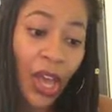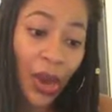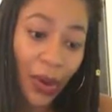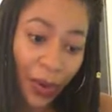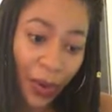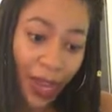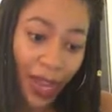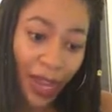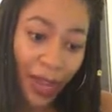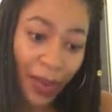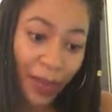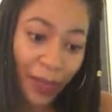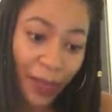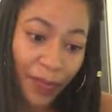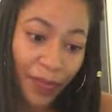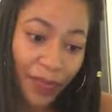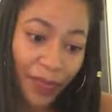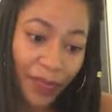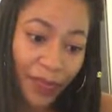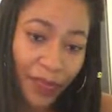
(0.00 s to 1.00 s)
Okay.
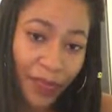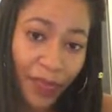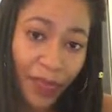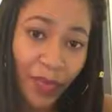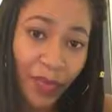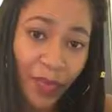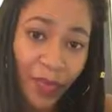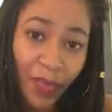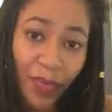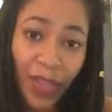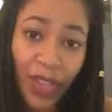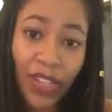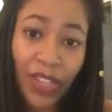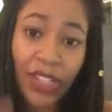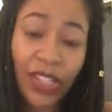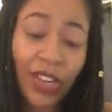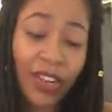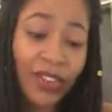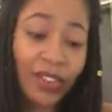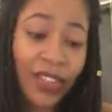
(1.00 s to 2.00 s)

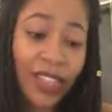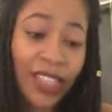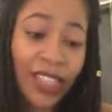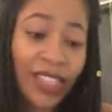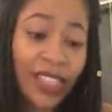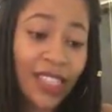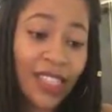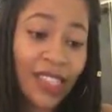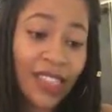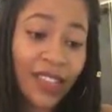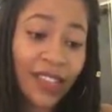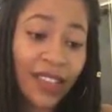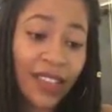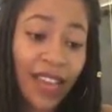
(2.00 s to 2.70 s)
So this